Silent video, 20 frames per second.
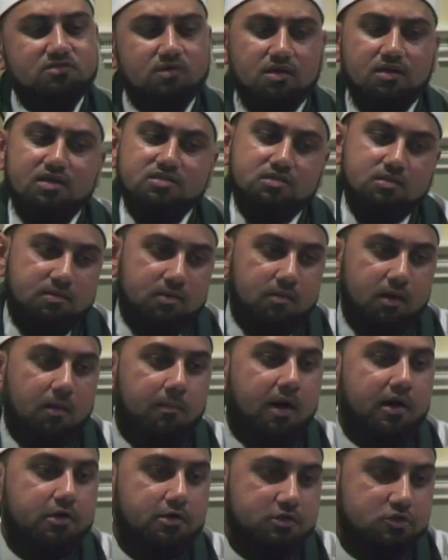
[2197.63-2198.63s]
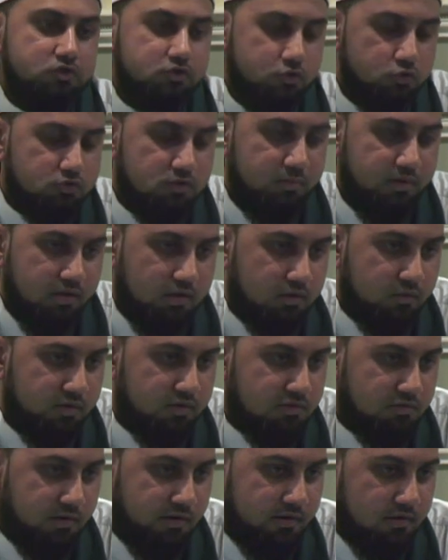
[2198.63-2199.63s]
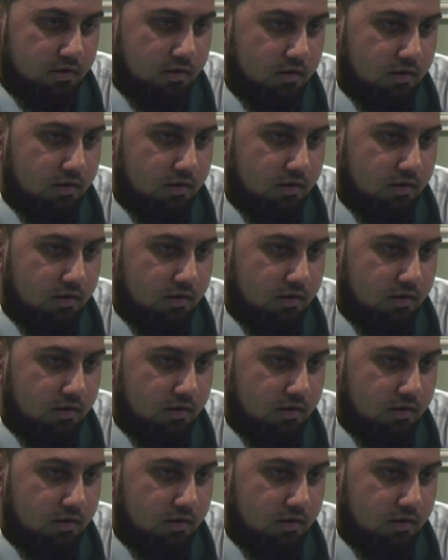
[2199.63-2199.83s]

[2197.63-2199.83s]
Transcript: That's an, a modern issue to begin with, right?